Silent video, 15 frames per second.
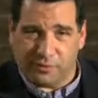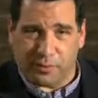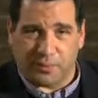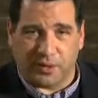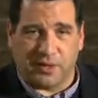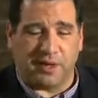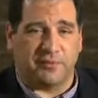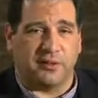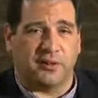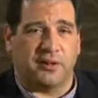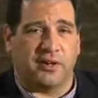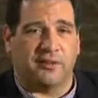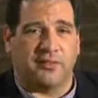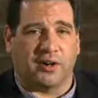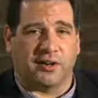Former
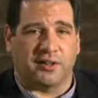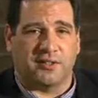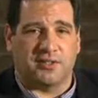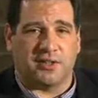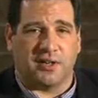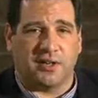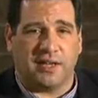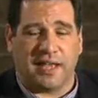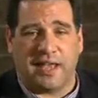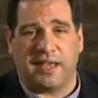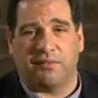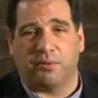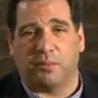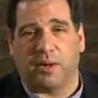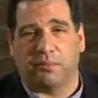governor of Arkansas
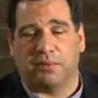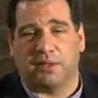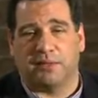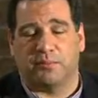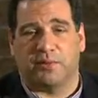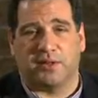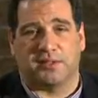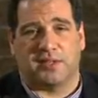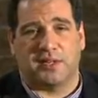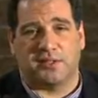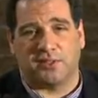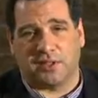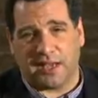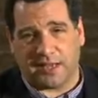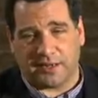and Republican
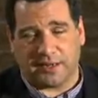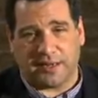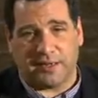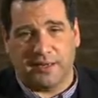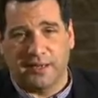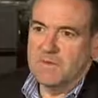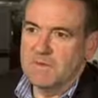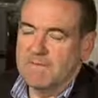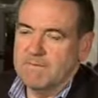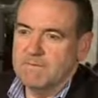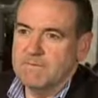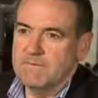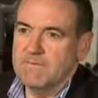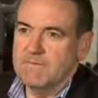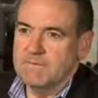presidential candidate
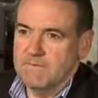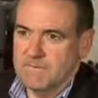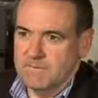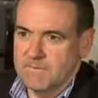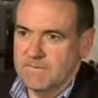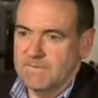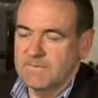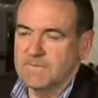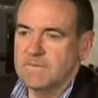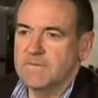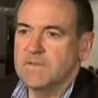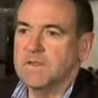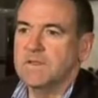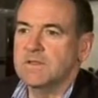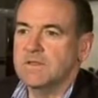Mike Huckabee joins us
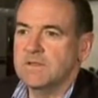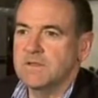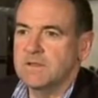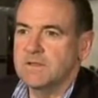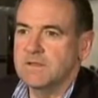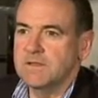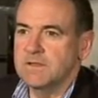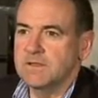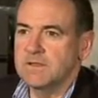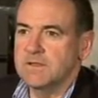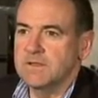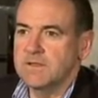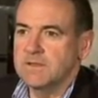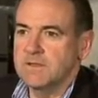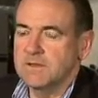today on The Harvest
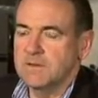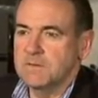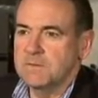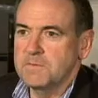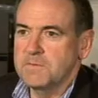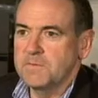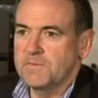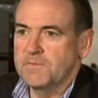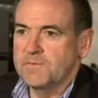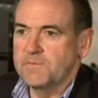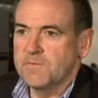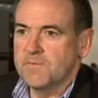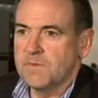Show. Mr.